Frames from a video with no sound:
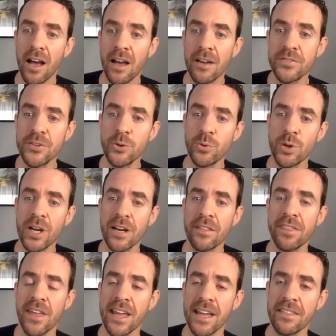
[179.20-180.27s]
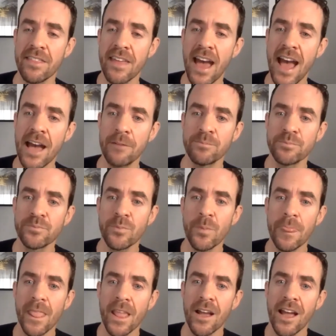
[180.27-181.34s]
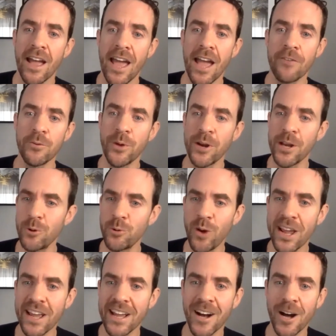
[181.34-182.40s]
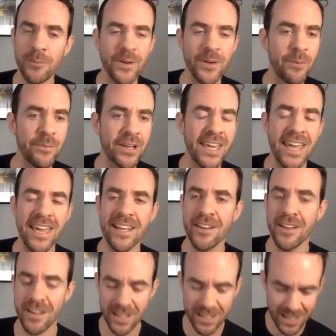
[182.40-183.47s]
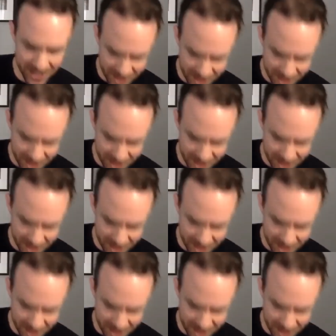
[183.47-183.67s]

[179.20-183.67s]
If you were going to think that everybody would wake up, and I'm a kid, a